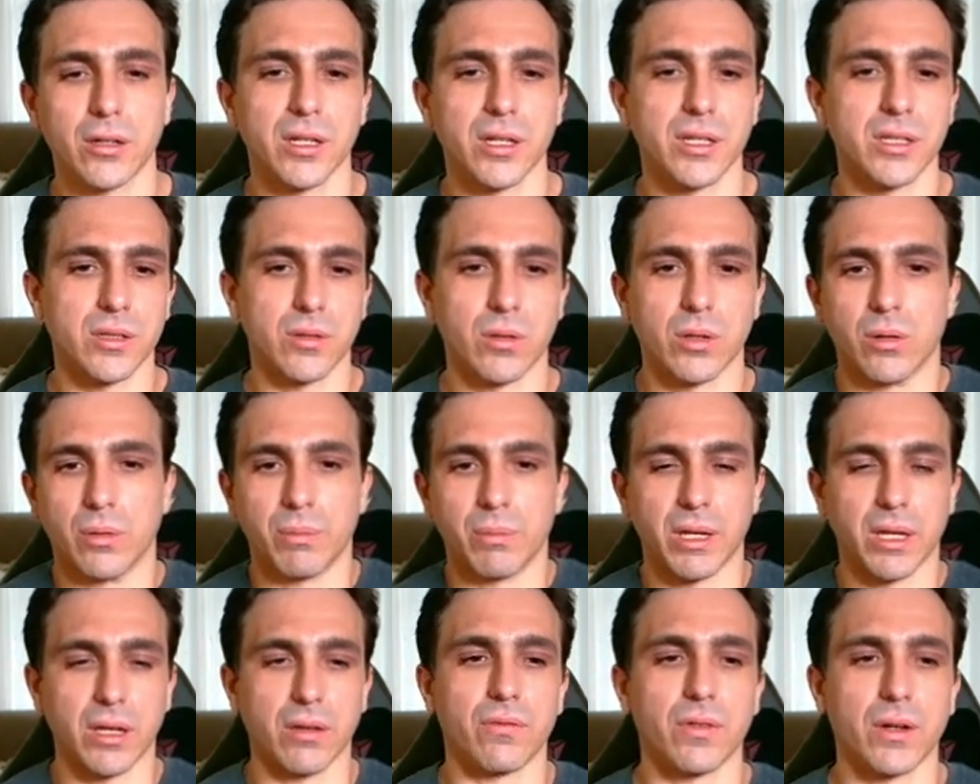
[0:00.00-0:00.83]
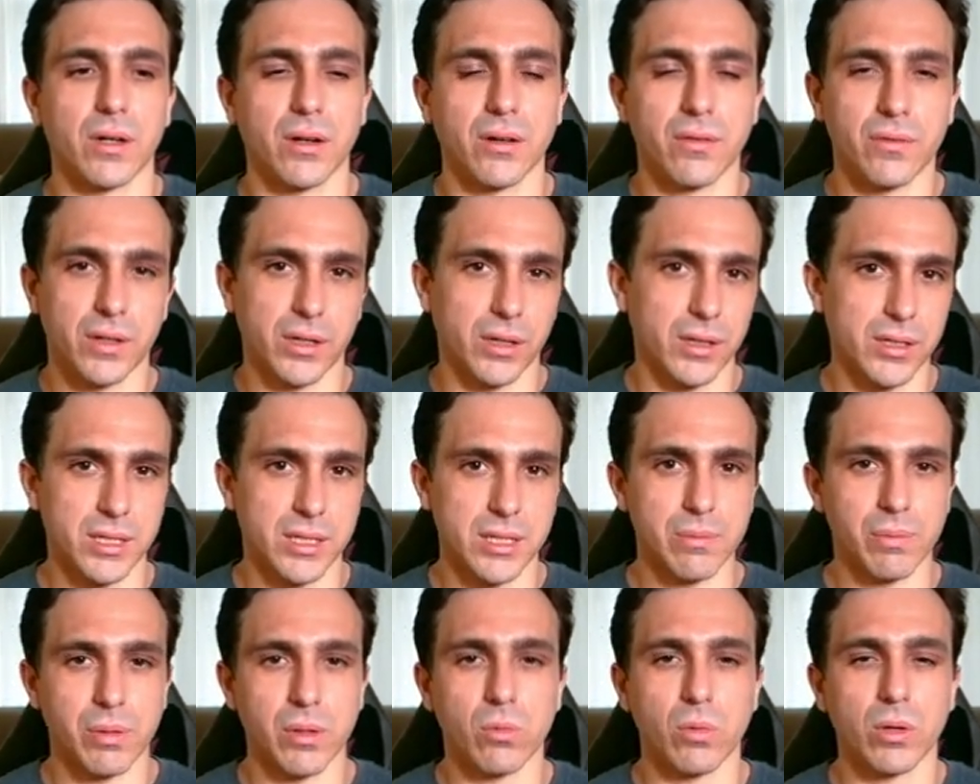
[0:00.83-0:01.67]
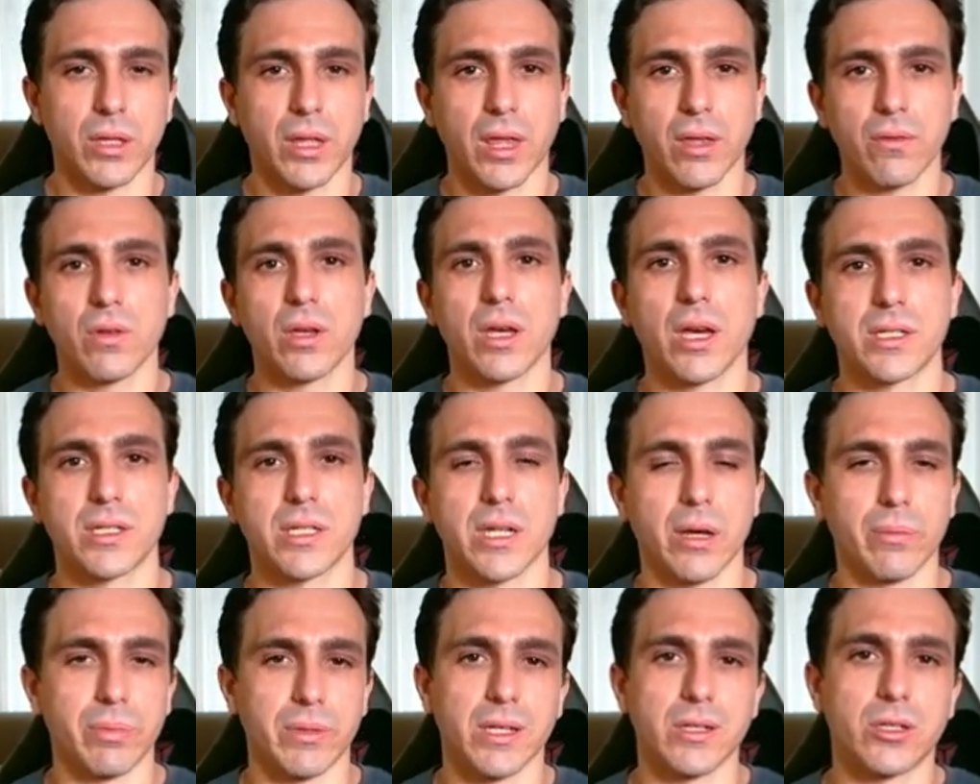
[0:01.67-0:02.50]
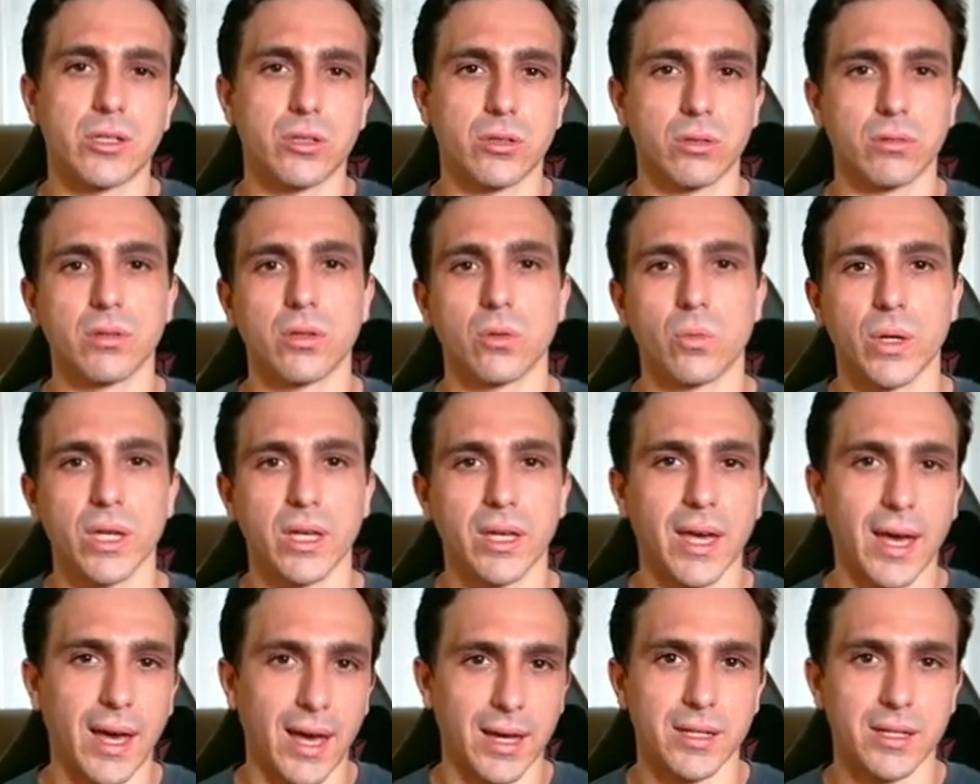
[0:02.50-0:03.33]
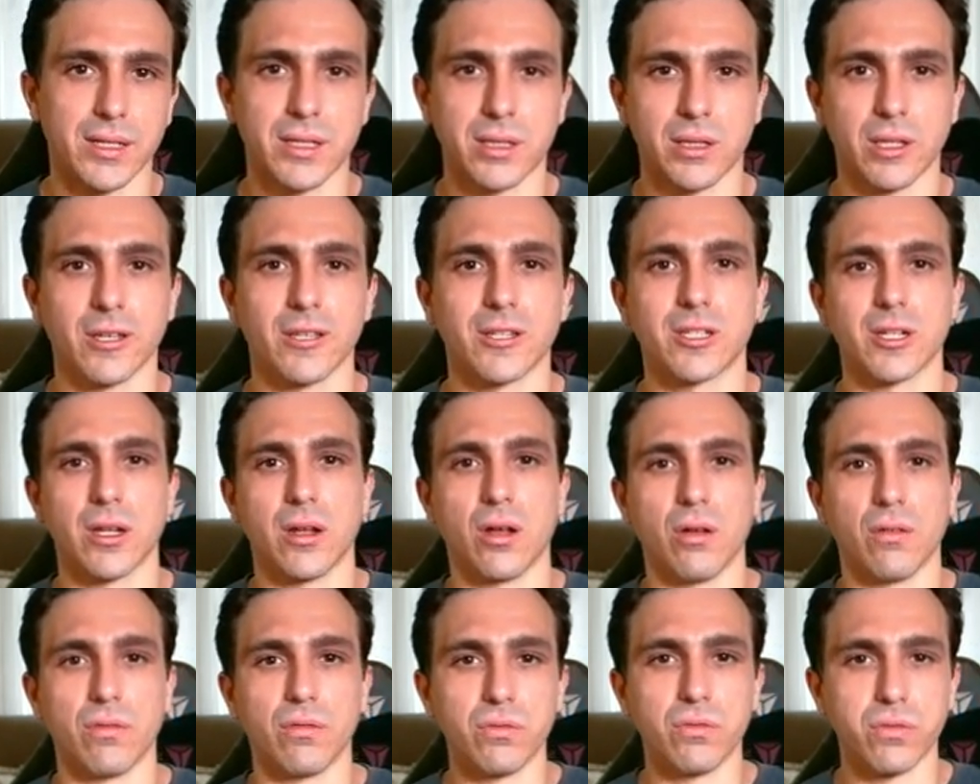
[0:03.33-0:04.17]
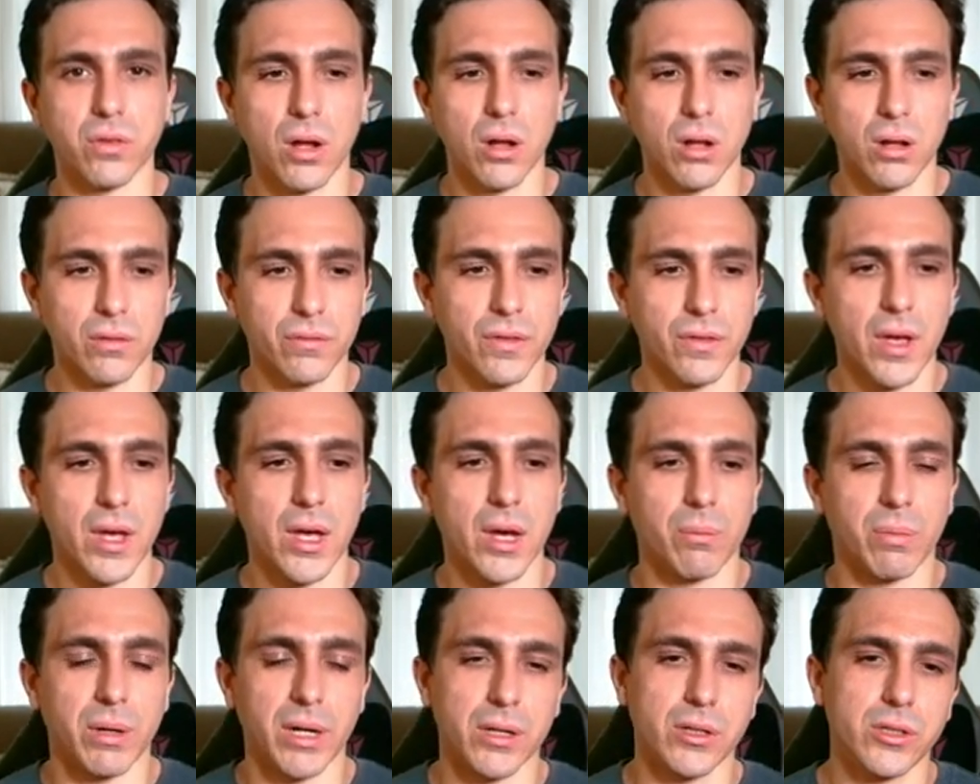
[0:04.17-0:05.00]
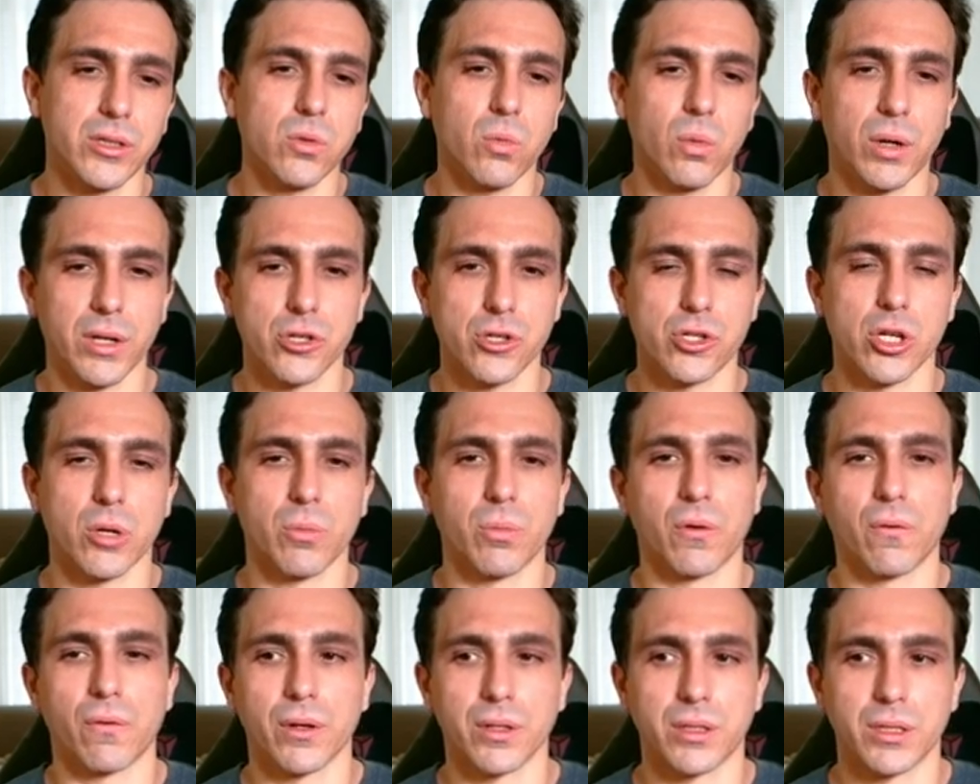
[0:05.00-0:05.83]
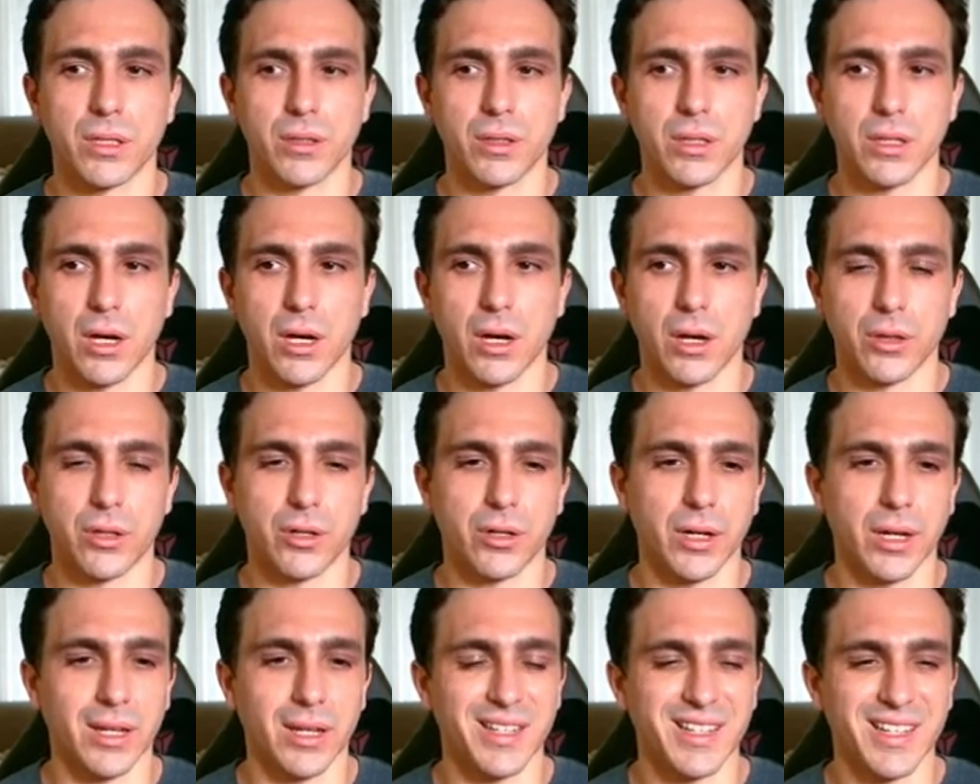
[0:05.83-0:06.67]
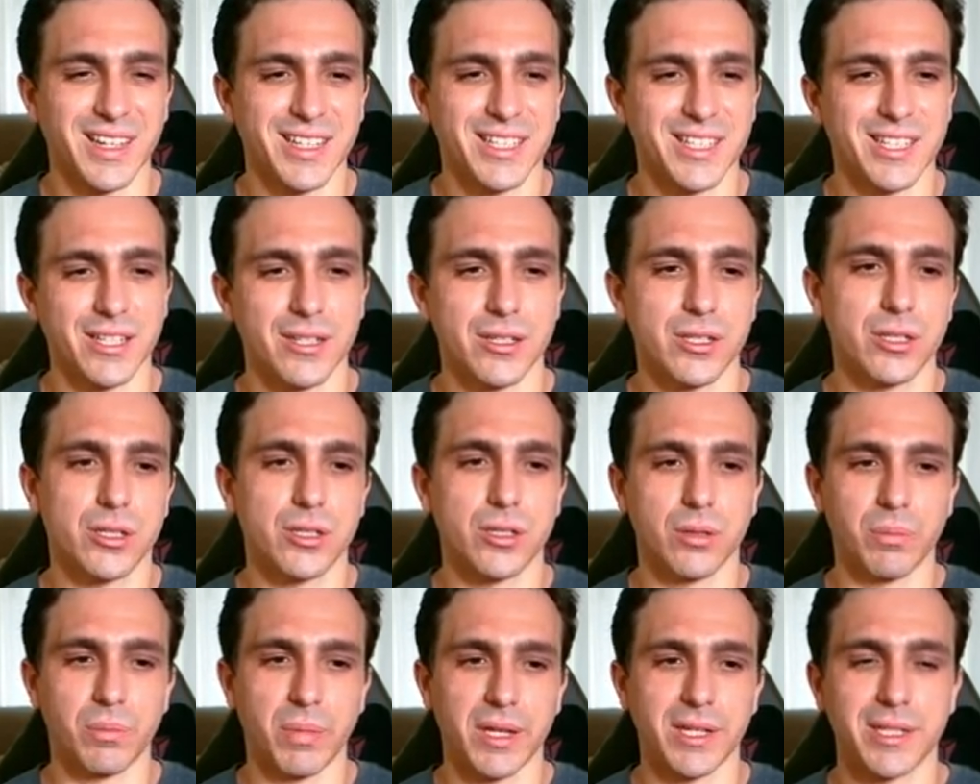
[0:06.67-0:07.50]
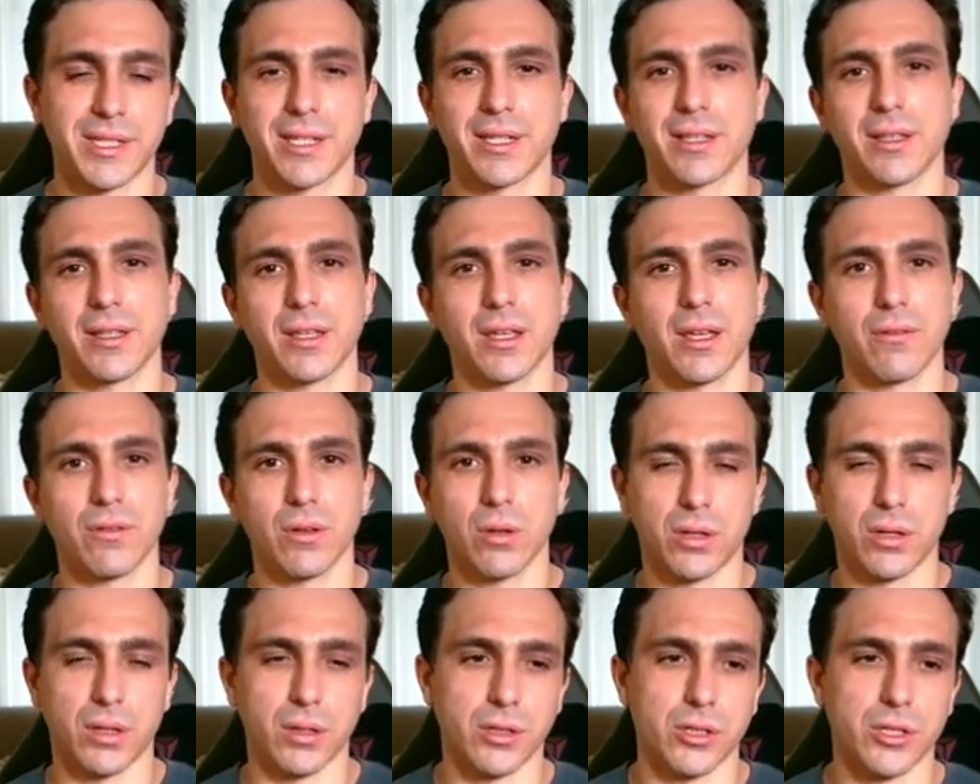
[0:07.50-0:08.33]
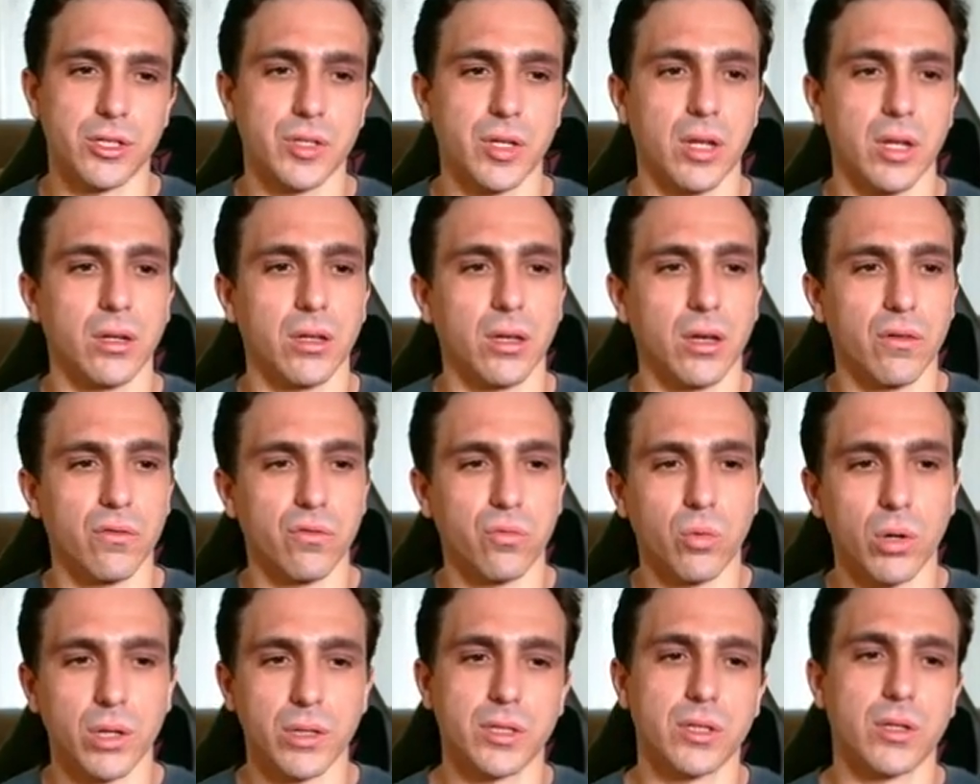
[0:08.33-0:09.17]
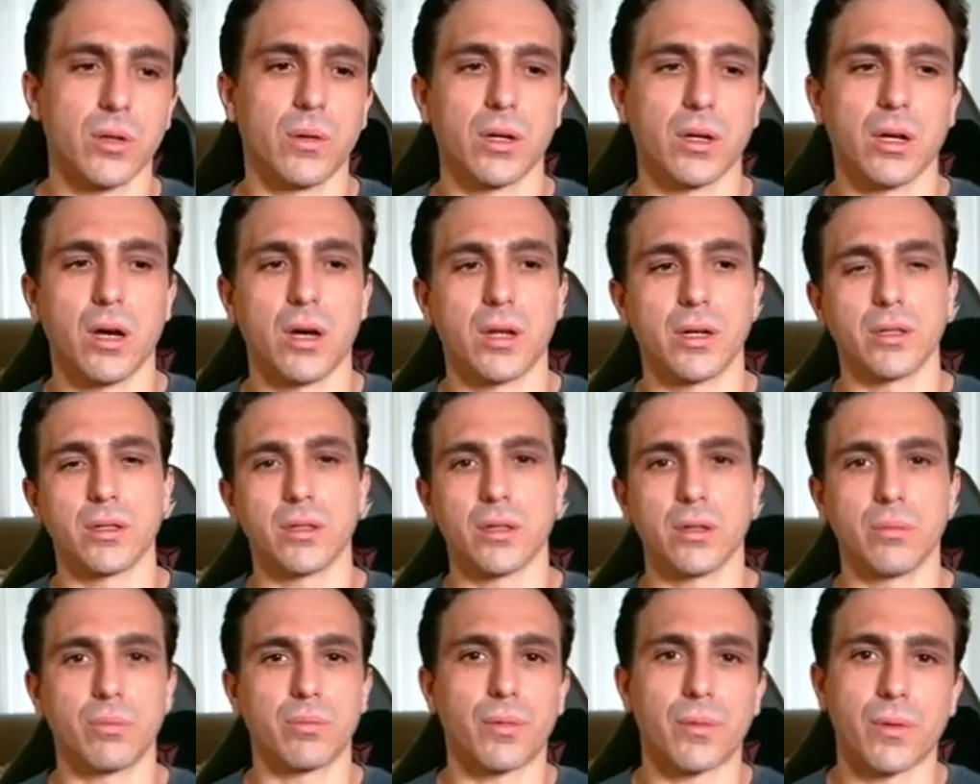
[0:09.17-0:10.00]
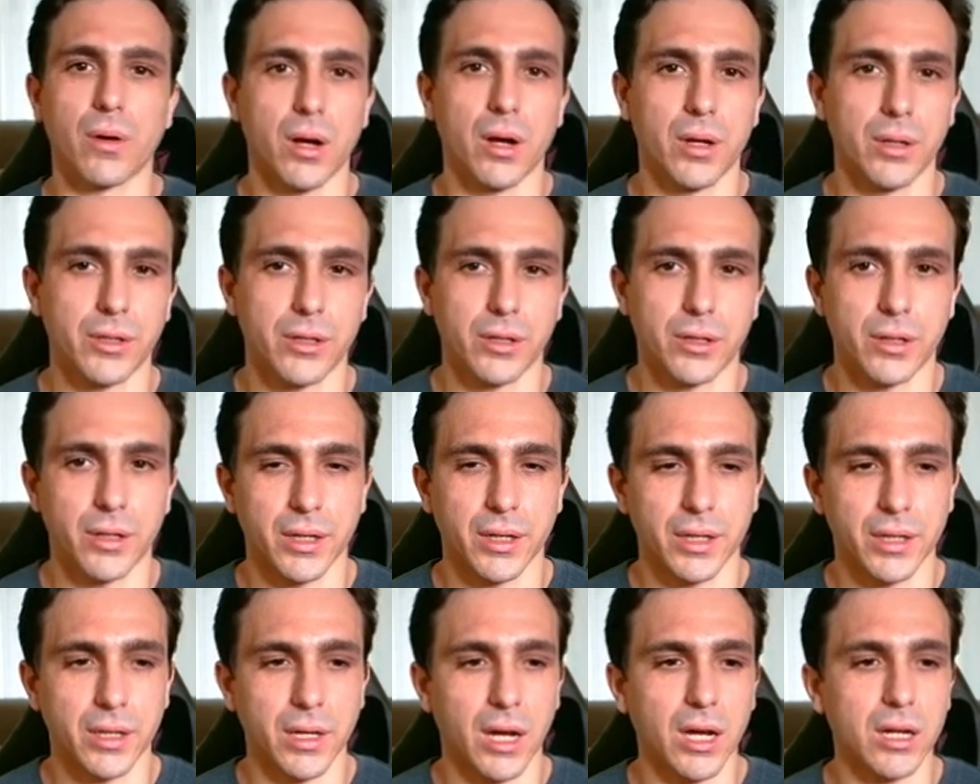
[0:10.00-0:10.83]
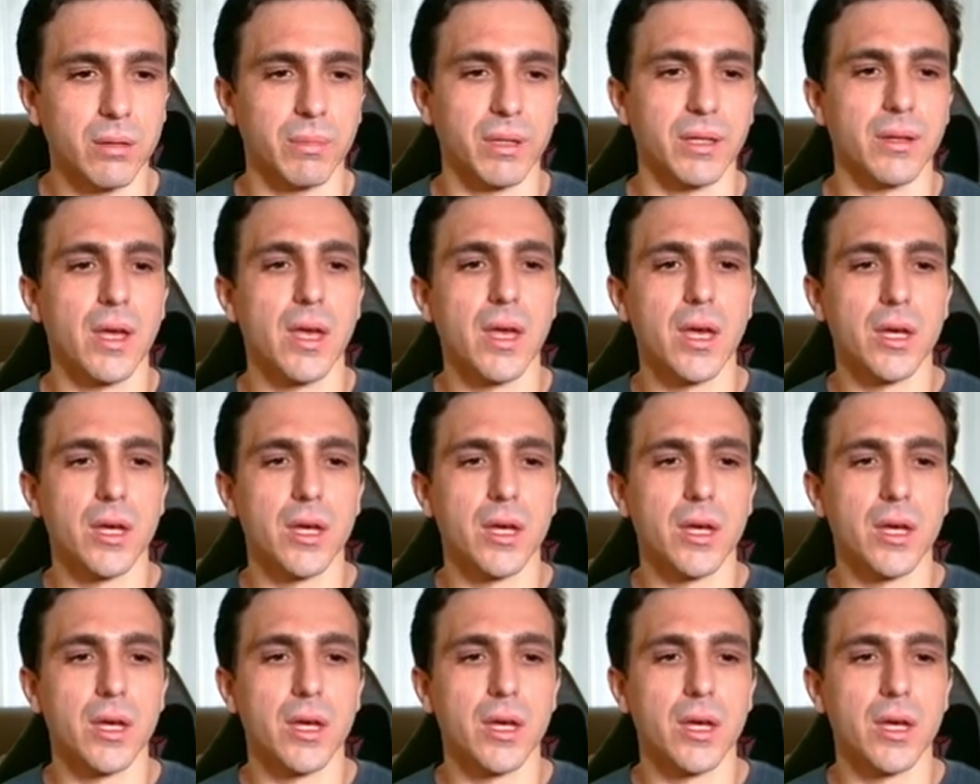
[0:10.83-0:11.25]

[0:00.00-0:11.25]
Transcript: It's going to make it very, very simple. We'll give you guys updates through the week as things evolve, but I do want to jump over to the other indexes to basically give you an understanding of what's going on in the broader economy.